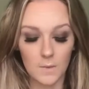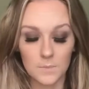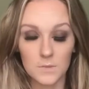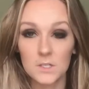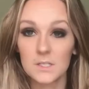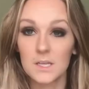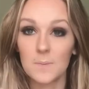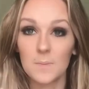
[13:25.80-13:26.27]
I'm
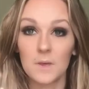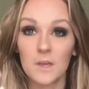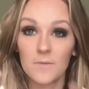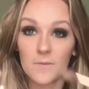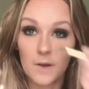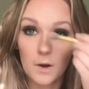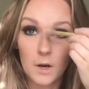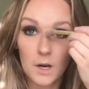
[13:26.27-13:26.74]
just keeping
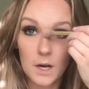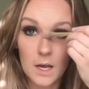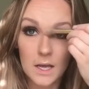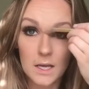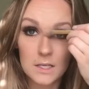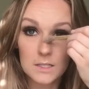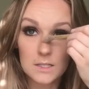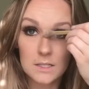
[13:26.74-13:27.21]
it very
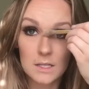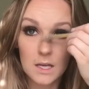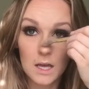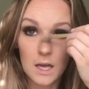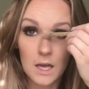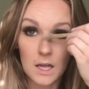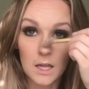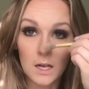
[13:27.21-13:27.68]
nice
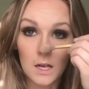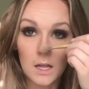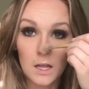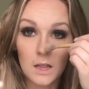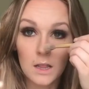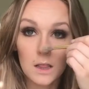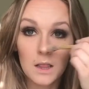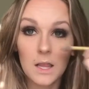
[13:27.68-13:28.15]
and
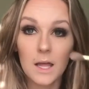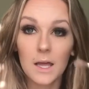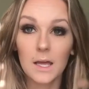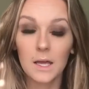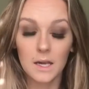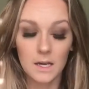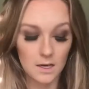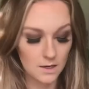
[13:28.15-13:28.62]

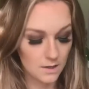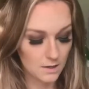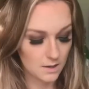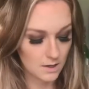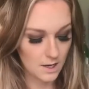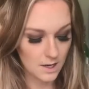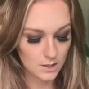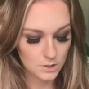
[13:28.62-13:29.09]
light,
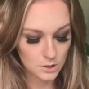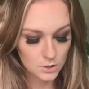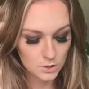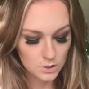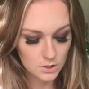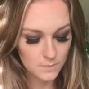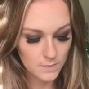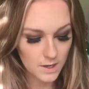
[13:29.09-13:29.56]
not
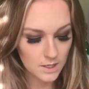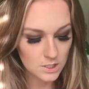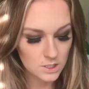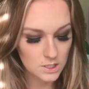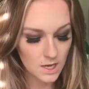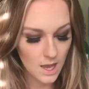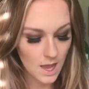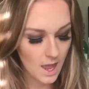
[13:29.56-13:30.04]
too
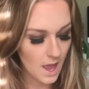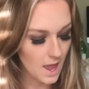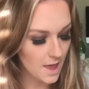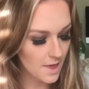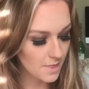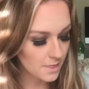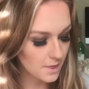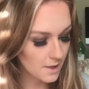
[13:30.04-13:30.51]
much.
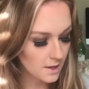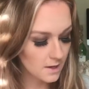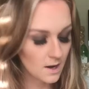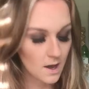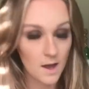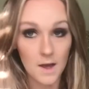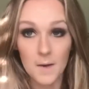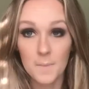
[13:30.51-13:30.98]
And
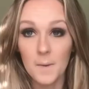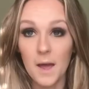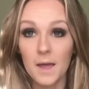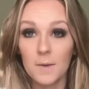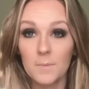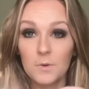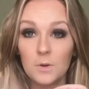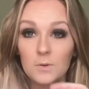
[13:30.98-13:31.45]
then
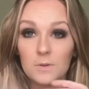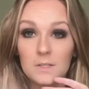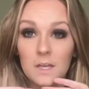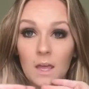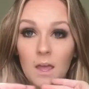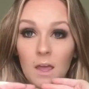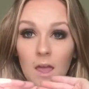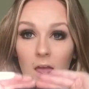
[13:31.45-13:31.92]
I'm
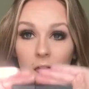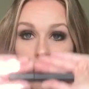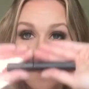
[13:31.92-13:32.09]
using